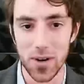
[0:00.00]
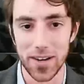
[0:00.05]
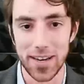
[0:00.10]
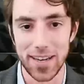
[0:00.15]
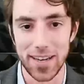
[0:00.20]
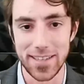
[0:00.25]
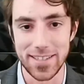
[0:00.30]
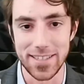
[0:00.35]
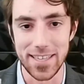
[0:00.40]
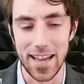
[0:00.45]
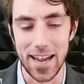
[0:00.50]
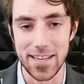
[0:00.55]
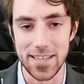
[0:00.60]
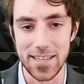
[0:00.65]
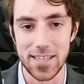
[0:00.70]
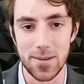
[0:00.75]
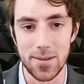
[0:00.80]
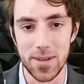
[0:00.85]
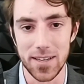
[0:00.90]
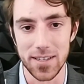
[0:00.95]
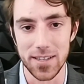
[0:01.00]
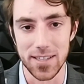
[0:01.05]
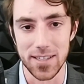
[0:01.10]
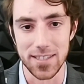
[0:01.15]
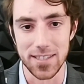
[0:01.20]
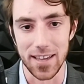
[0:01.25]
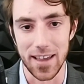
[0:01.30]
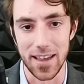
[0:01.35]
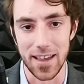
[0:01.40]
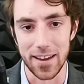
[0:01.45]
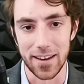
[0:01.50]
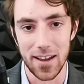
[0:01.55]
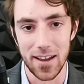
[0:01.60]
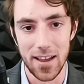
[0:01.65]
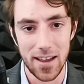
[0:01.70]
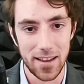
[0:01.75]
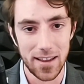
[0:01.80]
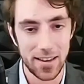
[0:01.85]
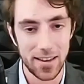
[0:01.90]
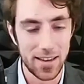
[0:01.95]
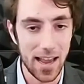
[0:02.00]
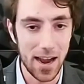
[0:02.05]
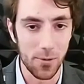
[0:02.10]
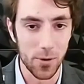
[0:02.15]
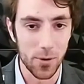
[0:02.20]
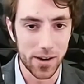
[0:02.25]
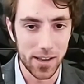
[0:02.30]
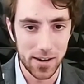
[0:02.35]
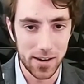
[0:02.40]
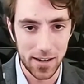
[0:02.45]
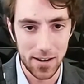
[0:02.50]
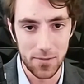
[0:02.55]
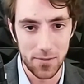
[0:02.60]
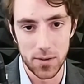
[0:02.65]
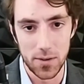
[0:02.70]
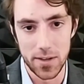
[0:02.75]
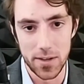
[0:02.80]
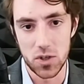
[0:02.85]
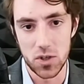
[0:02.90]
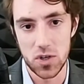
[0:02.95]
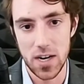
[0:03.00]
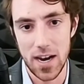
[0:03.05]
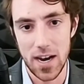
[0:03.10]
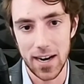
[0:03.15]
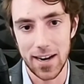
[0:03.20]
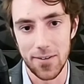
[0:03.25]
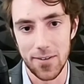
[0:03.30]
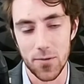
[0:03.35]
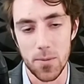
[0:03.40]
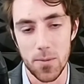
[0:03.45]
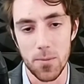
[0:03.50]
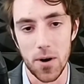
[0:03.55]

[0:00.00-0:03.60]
where it gets dicey because it's like, yeah, we're going to give you this check every